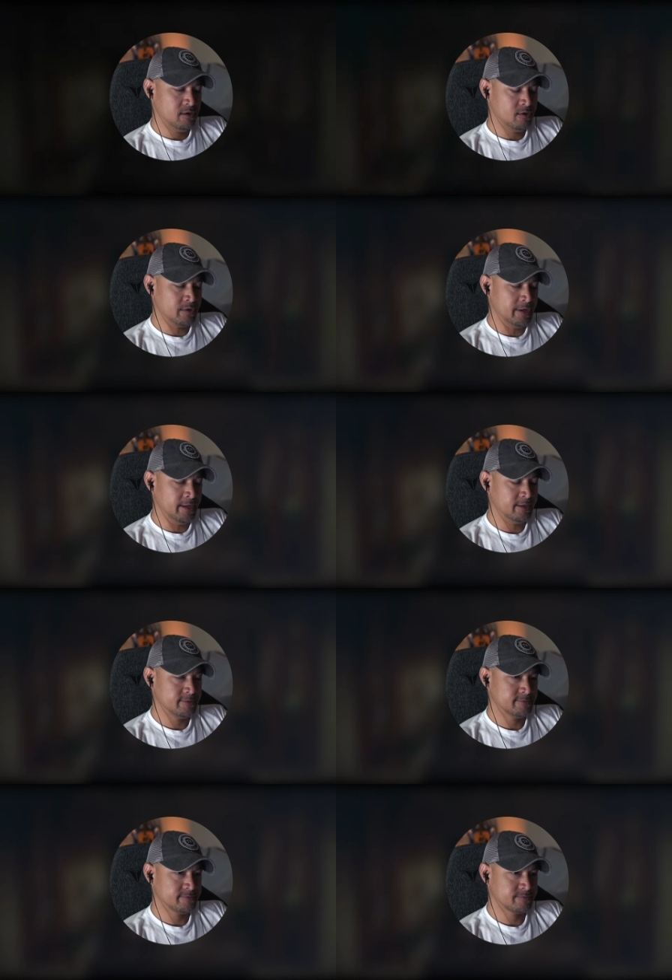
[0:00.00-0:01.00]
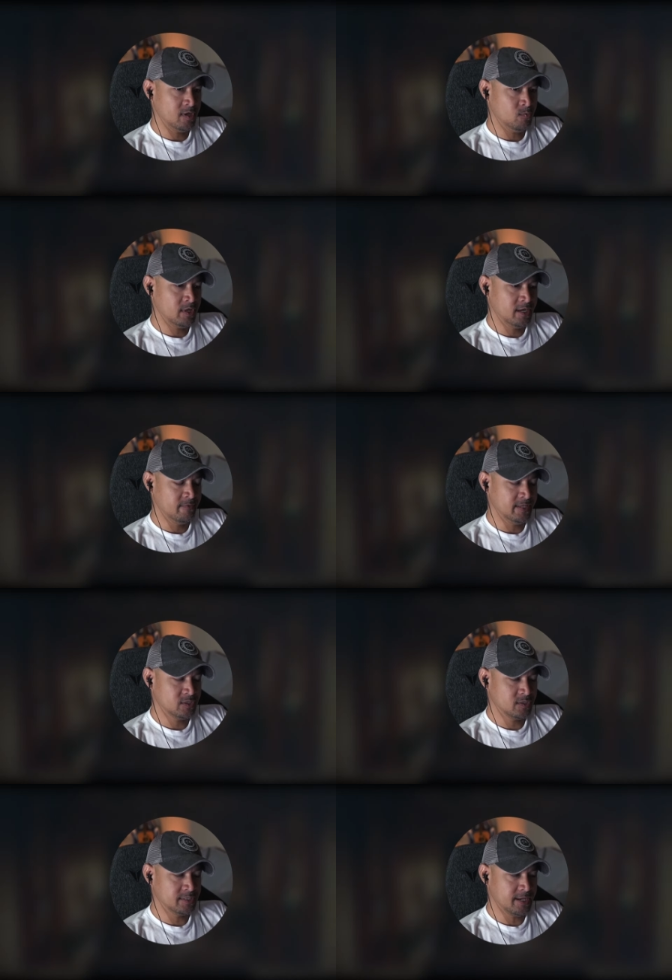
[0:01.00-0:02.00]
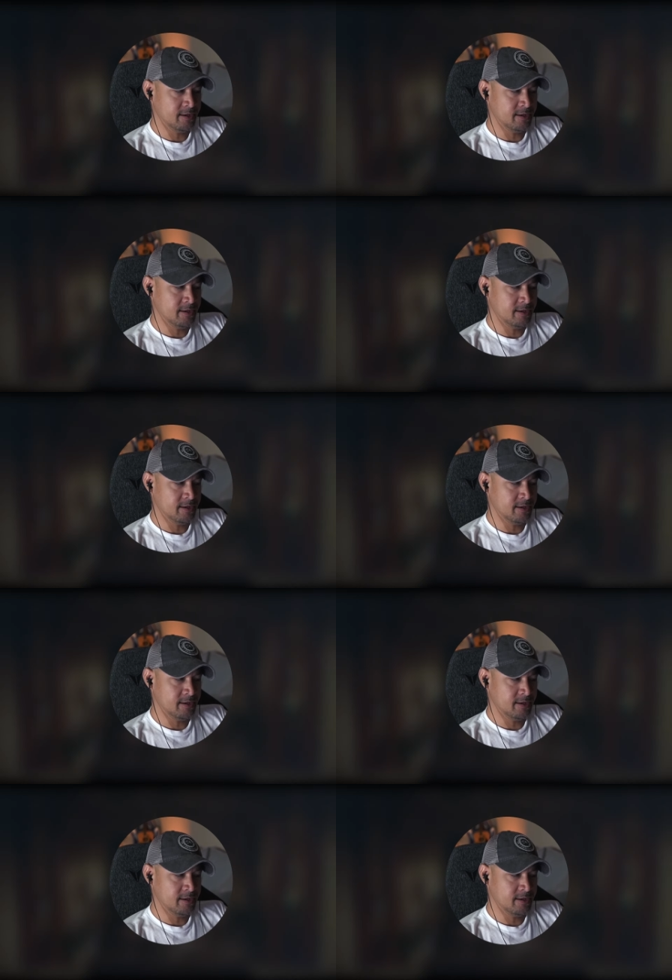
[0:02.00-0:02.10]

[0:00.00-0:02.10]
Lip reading: Okay. What kind of answer is